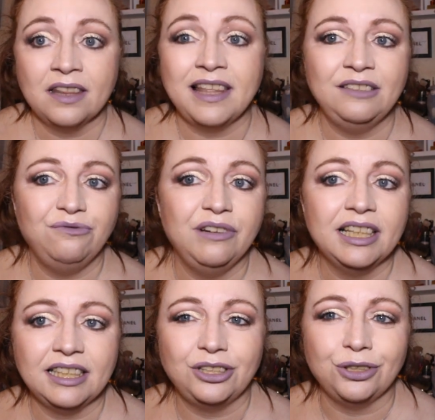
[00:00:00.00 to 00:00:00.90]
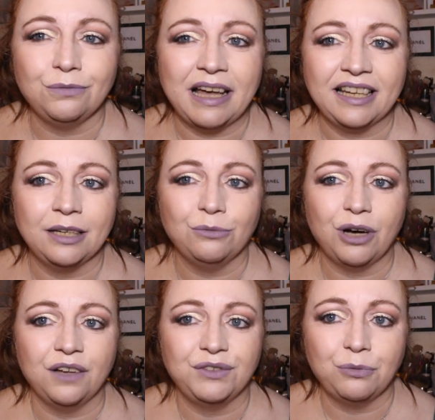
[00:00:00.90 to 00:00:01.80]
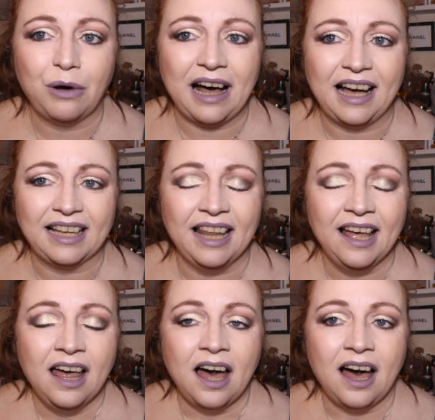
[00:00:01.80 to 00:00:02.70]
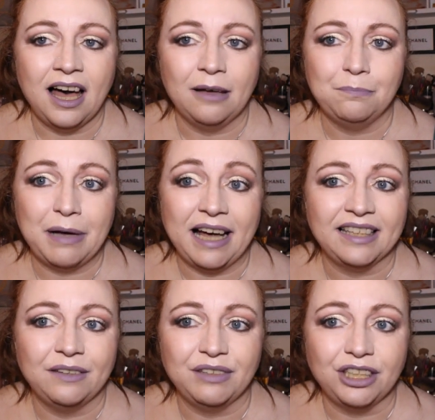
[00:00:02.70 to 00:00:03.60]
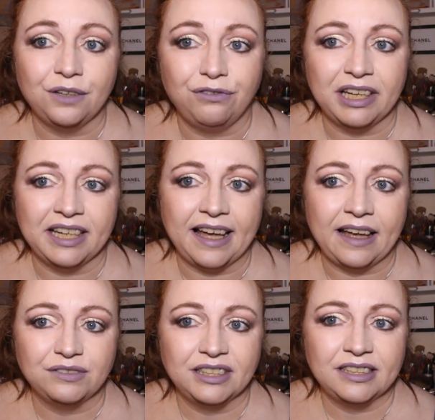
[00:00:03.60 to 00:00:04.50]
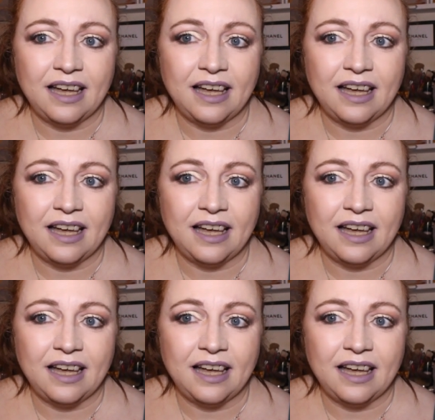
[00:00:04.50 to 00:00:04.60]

They really do make it worth your while um, by giving you free gifts.